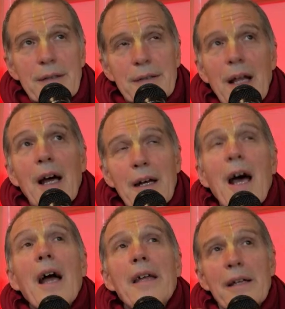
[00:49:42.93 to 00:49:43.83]

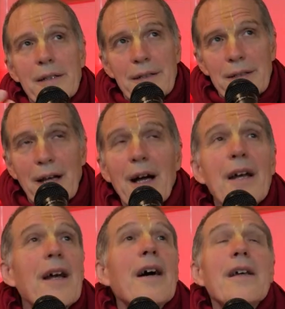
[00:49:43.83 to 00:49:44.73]
Narayan,
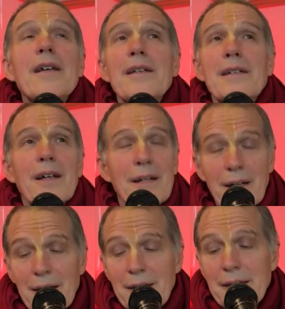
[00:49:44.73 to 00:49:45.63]
Narayan,
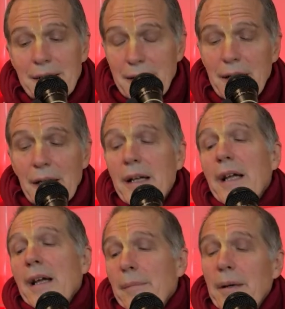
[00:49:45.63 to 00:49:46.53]
Narayan. And he,
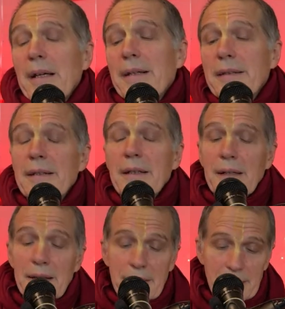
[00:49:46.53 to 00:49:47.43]
please,
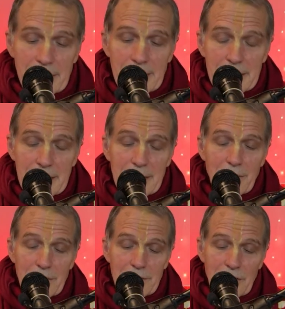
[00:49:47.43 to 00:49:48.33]
uh, and he
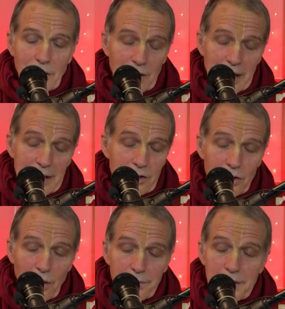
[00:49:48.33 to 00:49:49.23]
was already
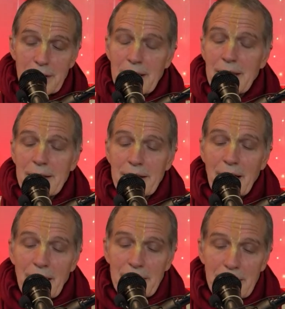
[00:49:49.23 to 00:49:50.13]
softened in his
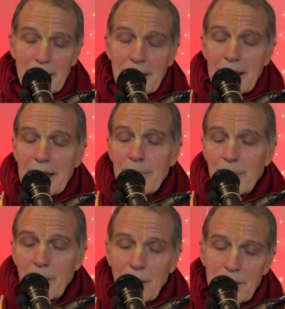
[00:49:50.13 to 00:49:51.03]
heart. He
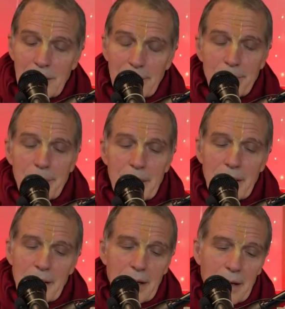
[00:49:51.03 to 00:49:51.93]
brought him
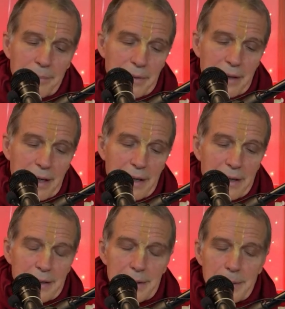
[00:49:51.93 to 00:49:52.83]
up there,
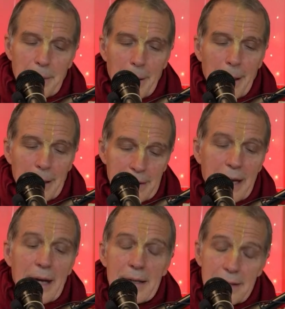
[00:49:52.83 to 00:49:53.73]
and
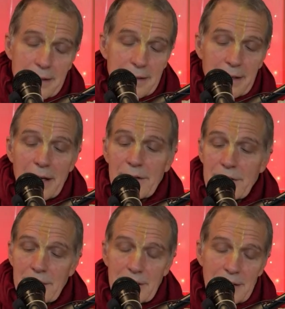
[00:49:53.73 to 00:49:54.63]
They had a
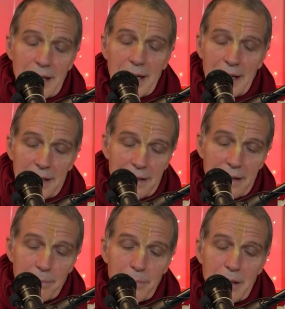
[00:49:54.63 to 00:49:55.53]
discussion, they ate
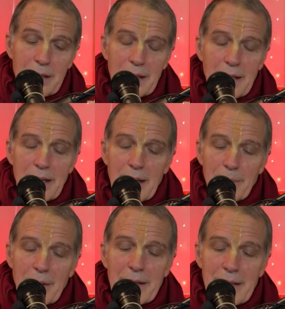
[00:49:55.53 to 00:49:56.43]
their meal,
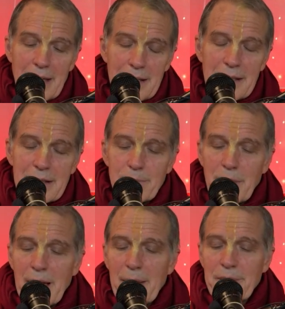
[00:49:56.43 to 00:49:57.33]
but that is
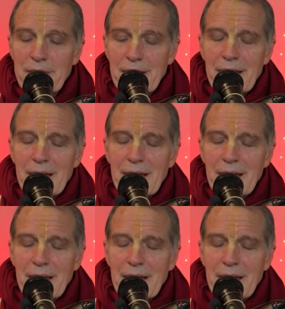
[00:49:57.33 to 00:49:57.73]
perhaps,